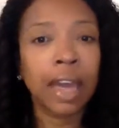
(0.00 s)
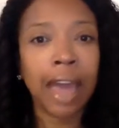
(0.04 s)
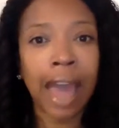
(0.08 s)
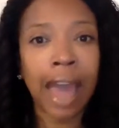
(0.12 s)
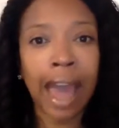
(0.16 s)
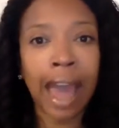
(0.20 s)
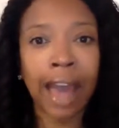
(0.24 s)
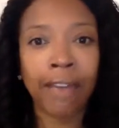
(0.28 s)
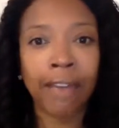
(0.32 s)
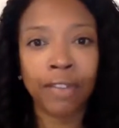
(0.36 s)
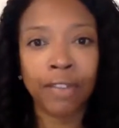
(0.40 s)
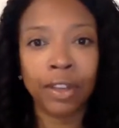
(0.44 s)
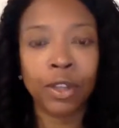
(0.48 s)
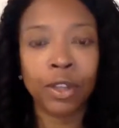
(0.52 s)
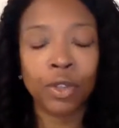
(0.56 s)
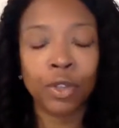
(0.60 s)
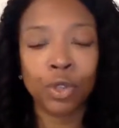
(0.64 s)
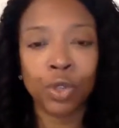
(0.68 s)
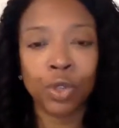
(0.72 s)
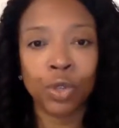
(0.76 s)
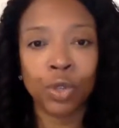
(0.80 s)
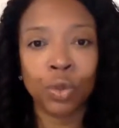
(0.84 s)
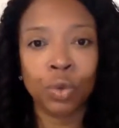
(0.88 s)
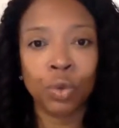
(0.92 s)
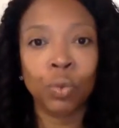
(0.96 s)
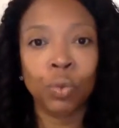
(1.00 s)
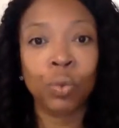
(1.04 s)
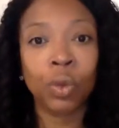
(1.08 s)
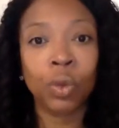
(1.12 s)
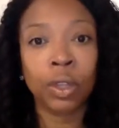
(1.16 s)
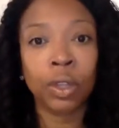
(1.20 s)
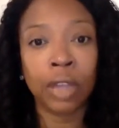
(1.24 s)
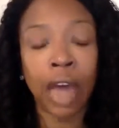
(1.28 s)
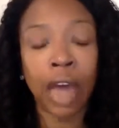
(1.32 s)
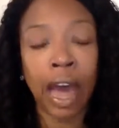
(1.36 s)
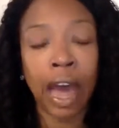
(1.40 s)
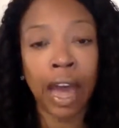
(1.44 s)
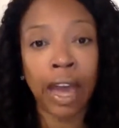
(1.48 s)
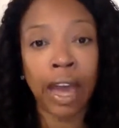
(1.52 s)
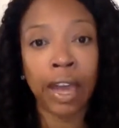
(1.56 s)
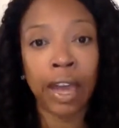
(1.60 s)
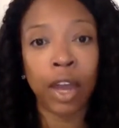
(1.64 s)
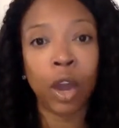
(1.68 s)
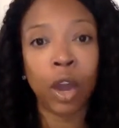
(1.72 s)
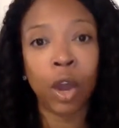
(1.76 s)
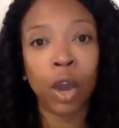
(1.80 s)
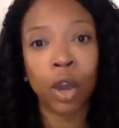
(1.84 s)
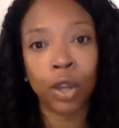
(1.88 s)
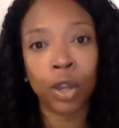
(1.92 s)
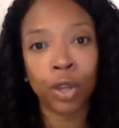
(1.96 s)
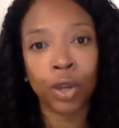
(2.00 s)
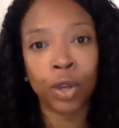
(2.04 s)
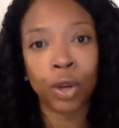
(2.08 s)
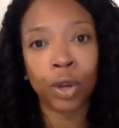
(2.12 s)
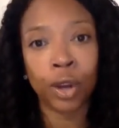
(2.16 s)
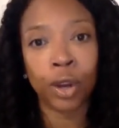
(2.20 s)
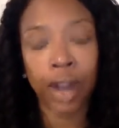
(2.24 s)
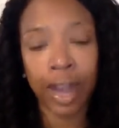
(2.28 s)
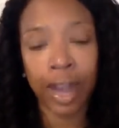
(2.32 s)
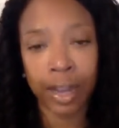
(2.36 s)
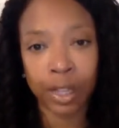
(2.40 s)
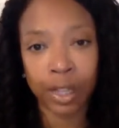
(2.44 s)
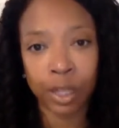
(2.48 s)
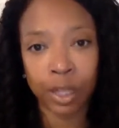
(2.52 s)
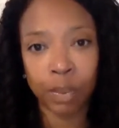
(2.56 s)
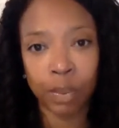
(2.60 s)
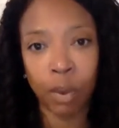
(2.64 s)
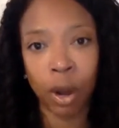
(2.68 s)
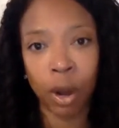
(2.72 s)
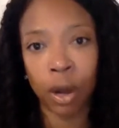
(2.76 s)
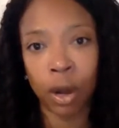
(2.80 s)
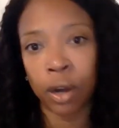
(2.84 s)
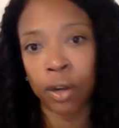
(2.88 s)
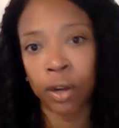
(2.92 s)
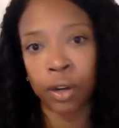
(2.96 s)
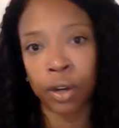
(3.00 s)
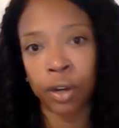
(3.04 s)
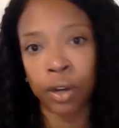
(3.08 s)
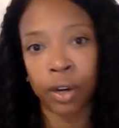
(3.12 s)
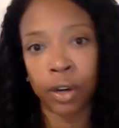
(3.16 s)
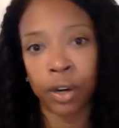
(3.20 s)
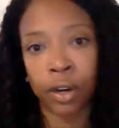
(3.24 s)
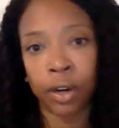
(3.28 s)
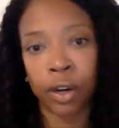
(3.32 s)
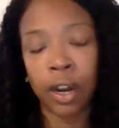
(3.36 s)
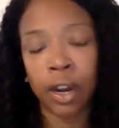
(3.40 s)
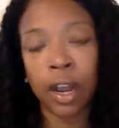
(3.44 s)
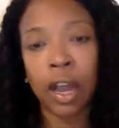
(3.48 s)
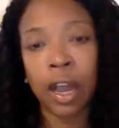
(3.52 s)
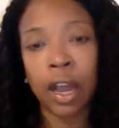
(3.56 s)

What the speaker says: having to rely on your ex-partner.